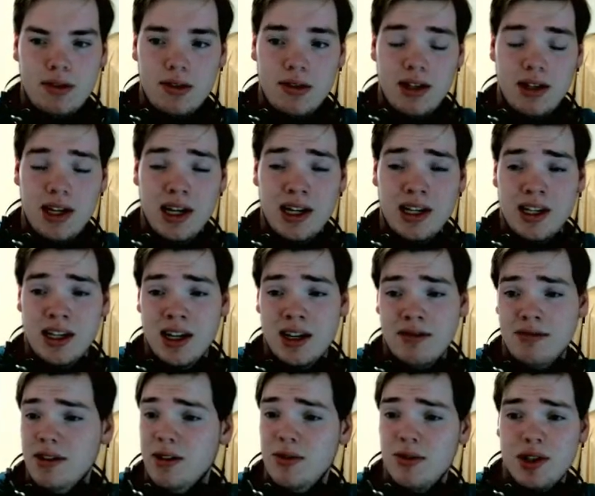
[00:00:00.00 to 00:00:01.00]
And, you
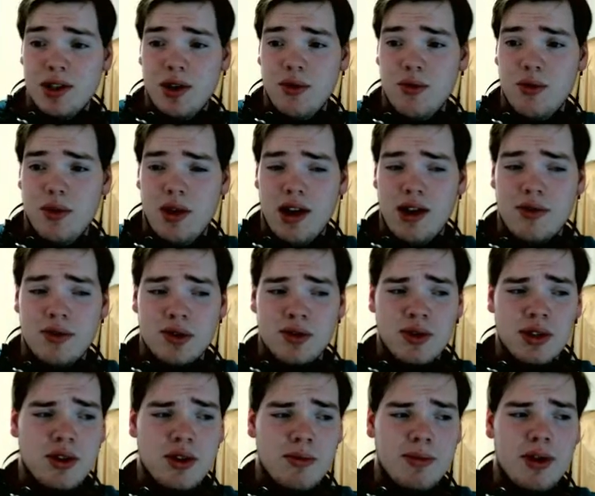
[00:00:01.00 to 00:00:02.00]
know, it was a
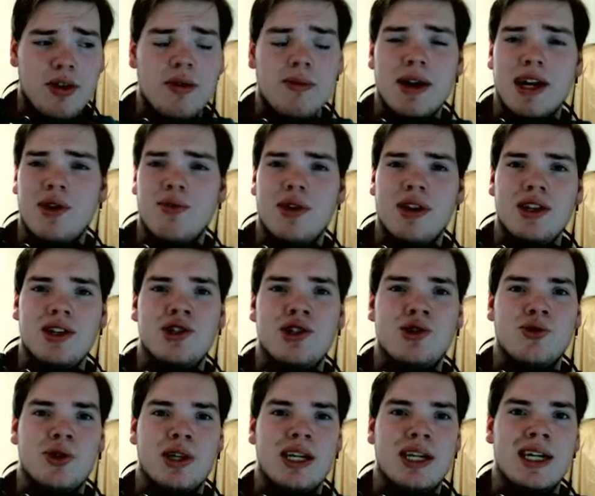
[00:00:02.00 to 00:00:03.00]
really cool Pokemon. I really
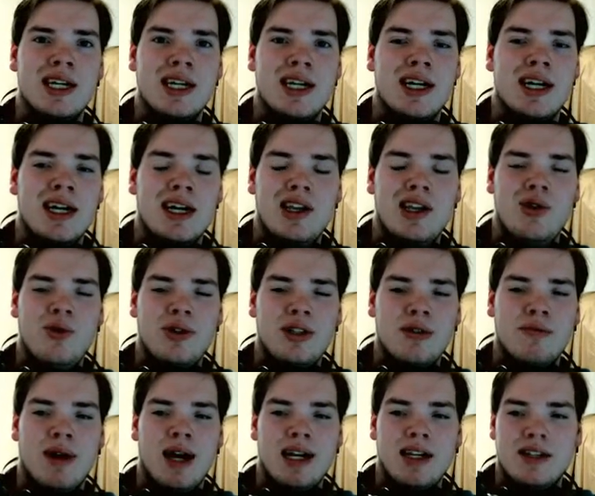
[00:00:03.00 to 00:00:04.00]
enjoyed
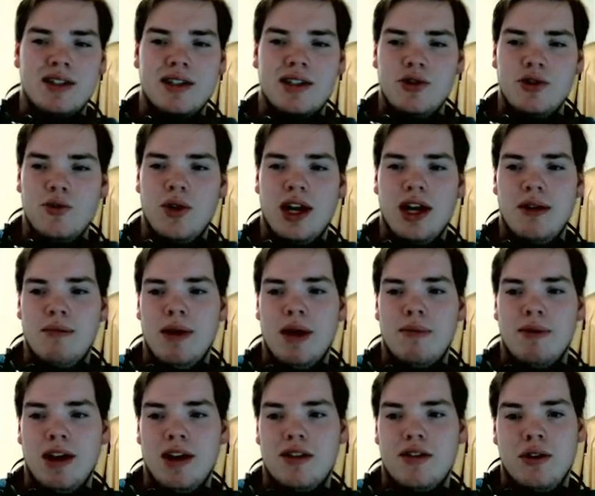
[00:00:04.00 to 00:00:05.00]
using my Decidueye in my
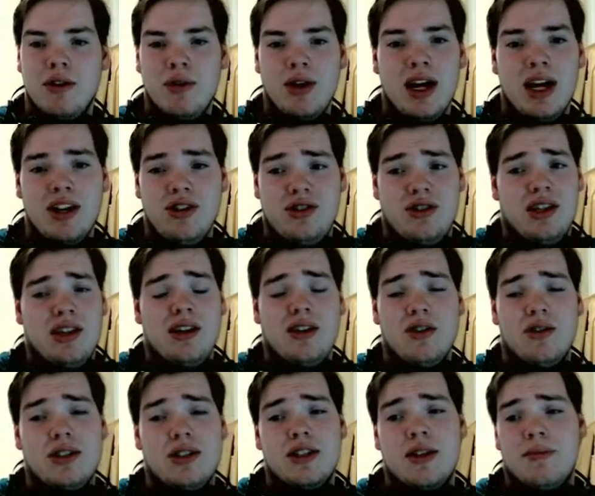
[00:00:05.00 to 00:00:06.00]
playthrough. And I just think it
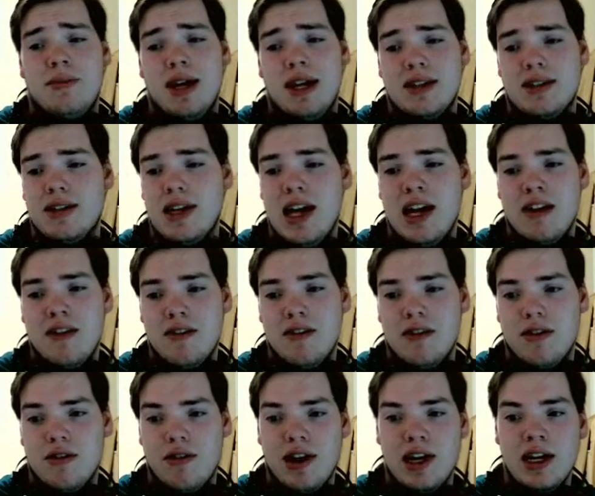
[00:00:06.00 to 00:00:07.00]
looks the best out of the
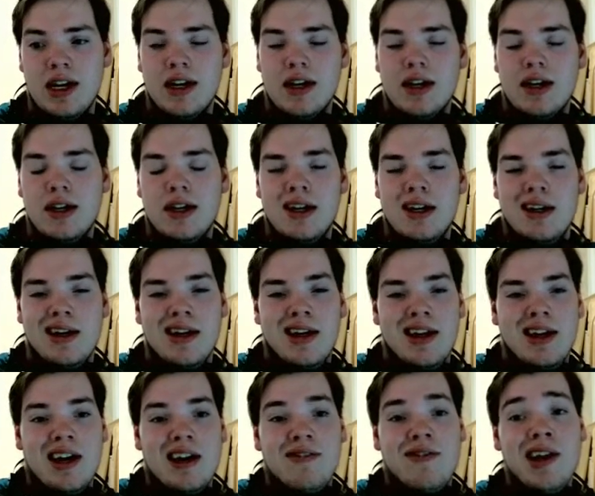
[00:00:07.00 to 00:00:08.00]
3.
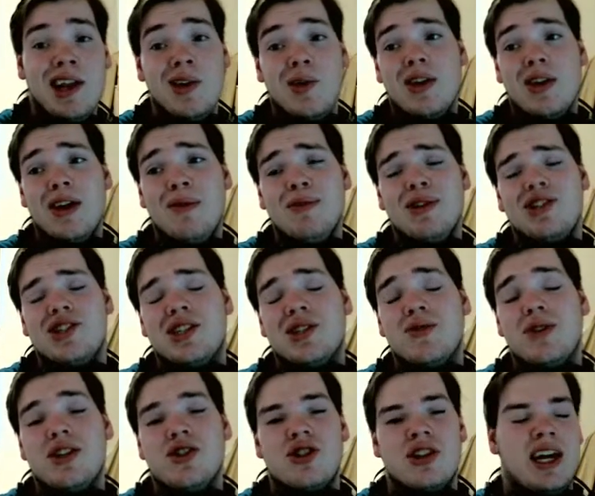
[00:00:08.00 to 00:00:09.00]
And finally, we come to
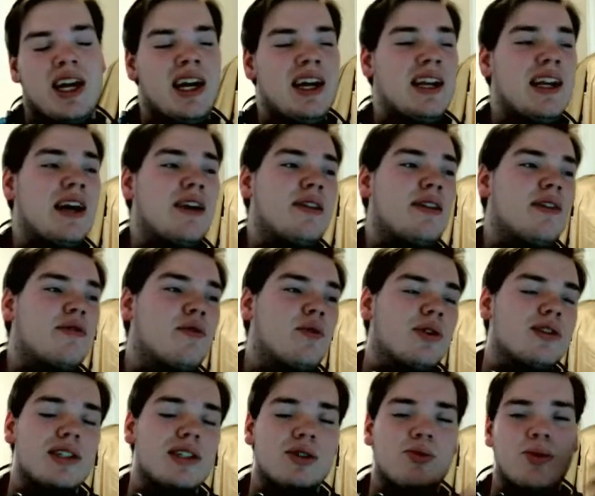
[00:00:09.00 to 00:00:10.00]
Generation 8. Now, of
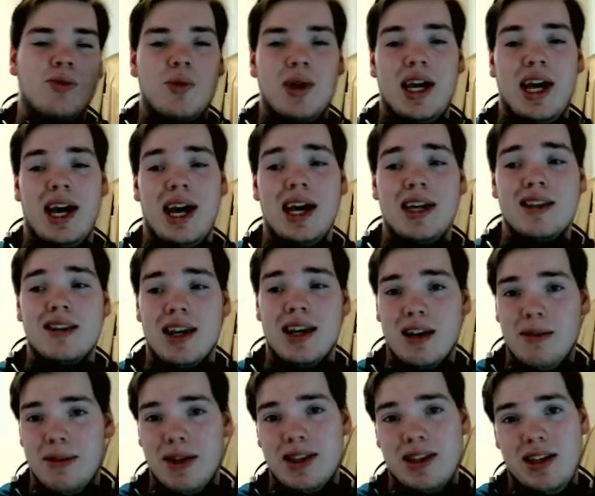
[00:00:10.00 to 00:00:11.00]
course, this one we can't talk
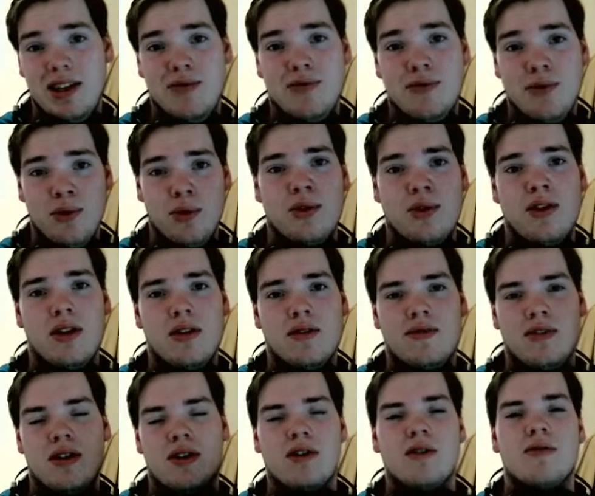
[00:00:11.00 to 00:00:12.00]
about the full
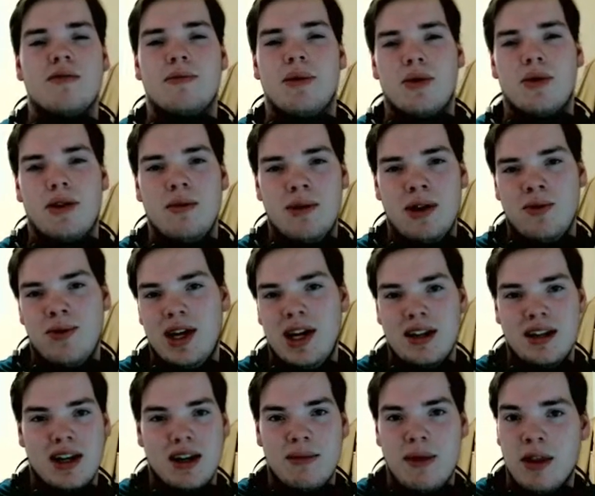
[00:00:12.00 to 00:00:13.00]
evolved Pokemon. We
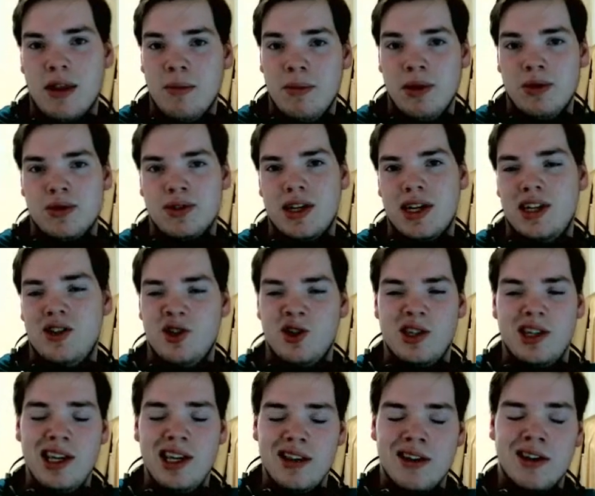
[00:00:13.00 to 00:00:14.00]
can't talk about the middle stages
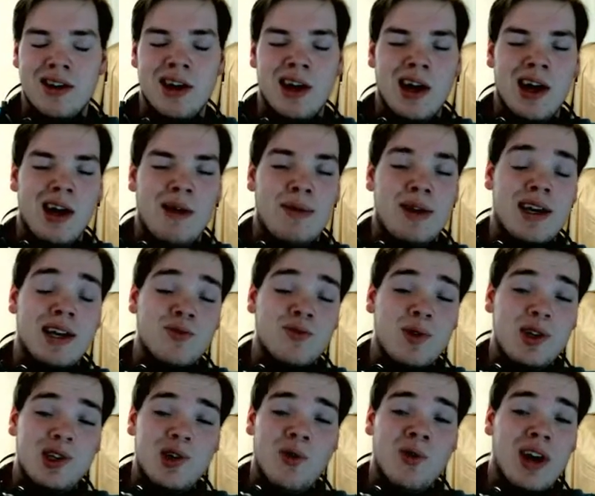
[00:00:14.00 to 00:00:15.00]
either, because
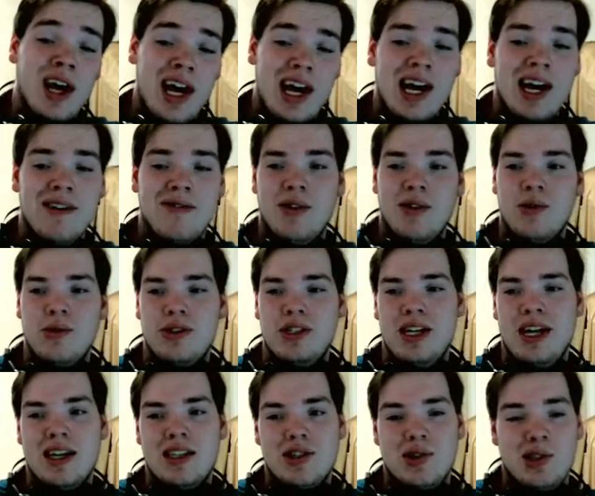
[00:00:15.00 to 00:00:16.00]
we don't have those
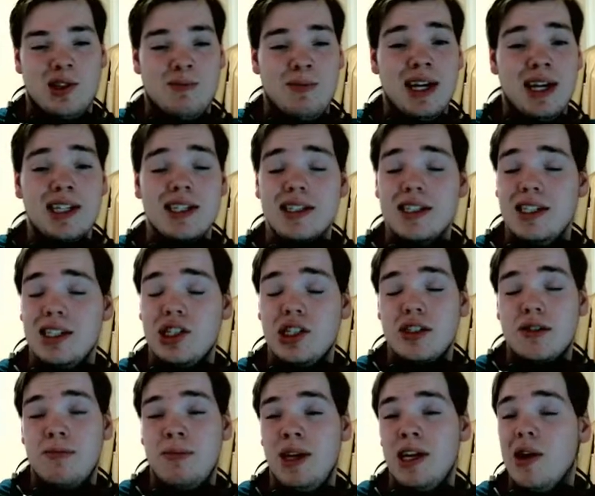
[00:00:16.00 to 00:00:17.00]
yet. So it's basically
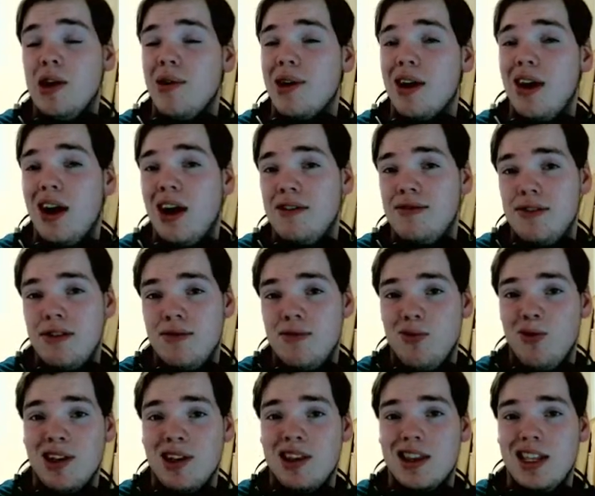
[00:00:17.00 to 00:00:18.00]
just me going off of
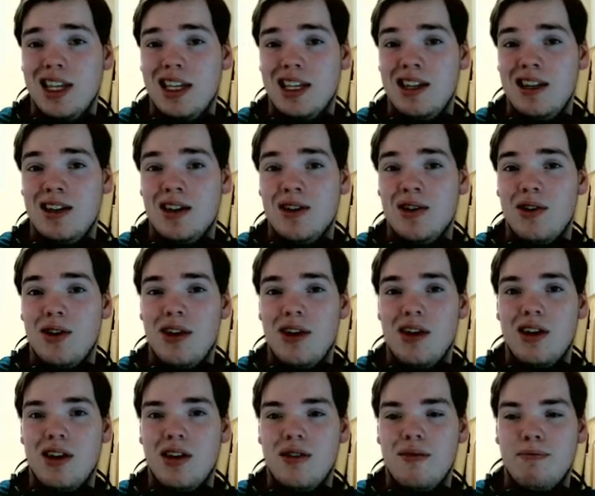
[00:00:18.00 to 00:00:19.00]
what the
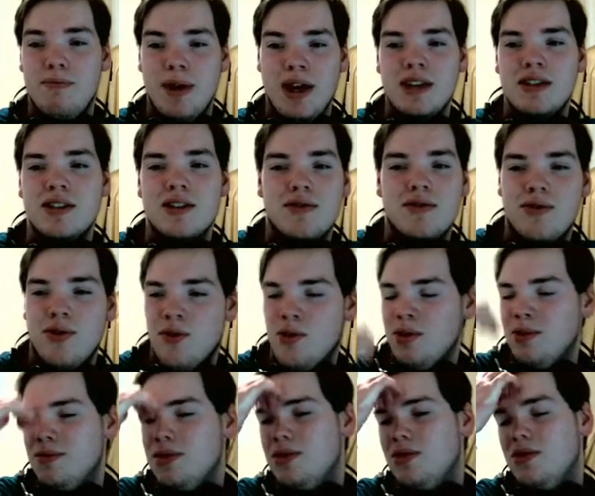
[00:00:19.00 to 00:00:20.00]
basic
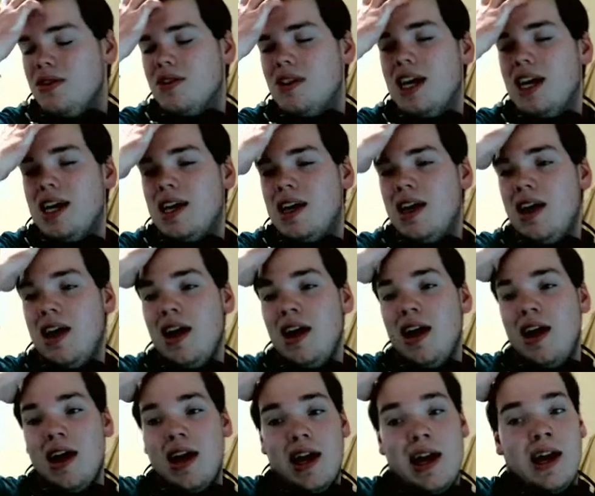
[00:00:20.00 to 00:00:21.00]
forms look like.
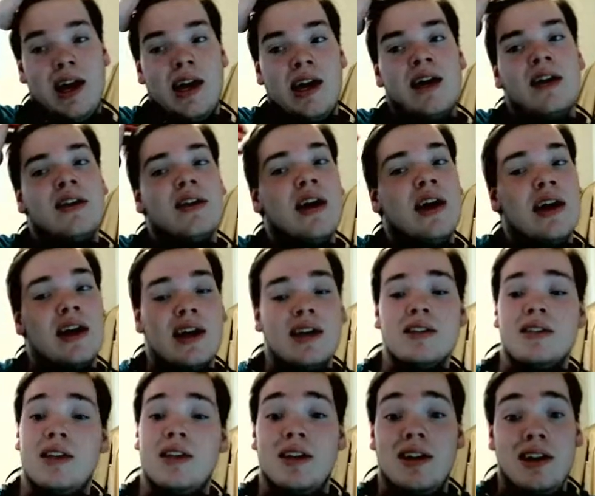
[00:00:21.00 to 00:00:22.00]
And I
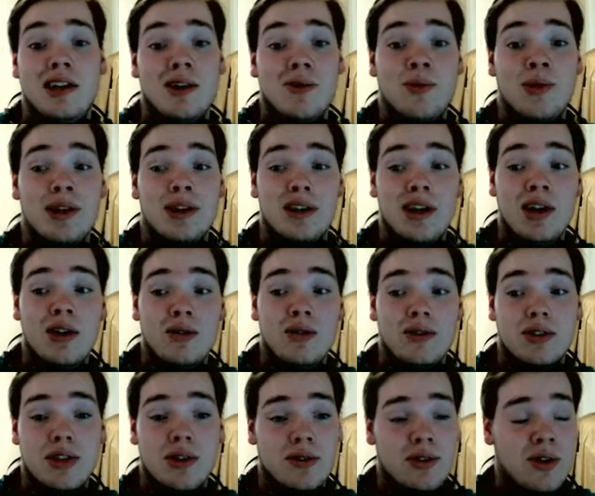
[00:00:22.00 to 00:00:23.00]
guess here we go.
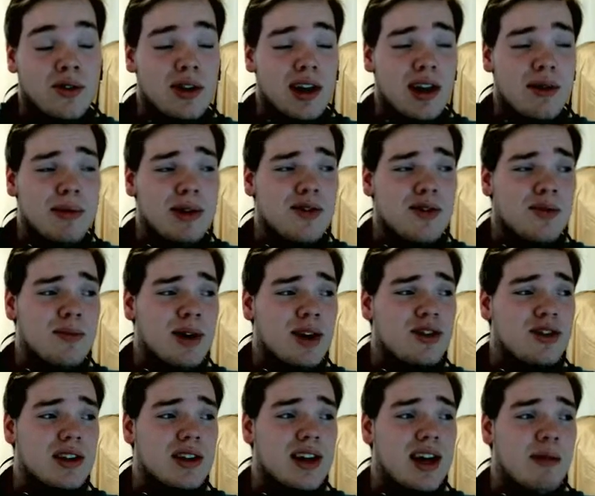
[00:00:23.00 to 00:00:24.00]
So don't hate me too
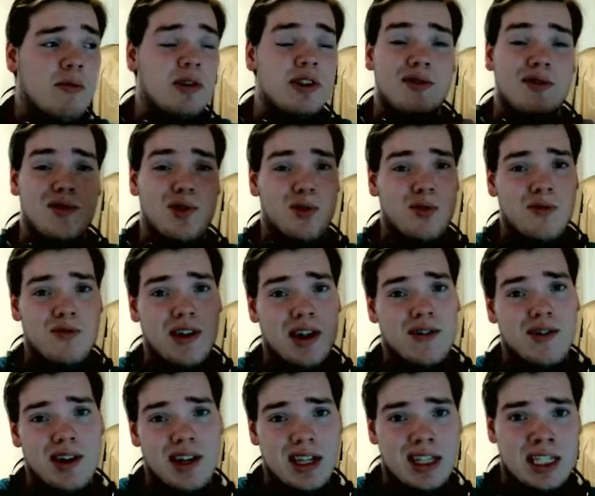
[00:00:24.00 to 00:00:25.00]
much in the comments if your
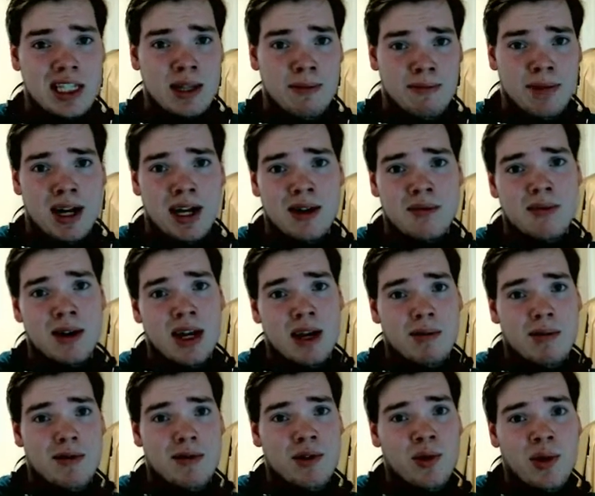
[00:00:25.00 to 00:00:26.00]
favorite is at the bottom.
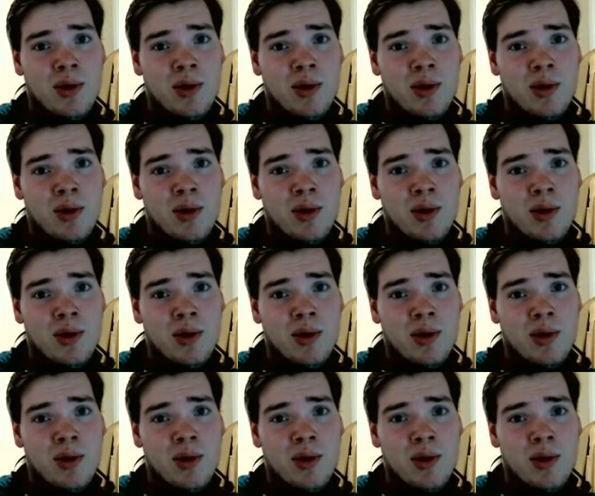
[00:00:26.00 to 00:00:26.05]
But if you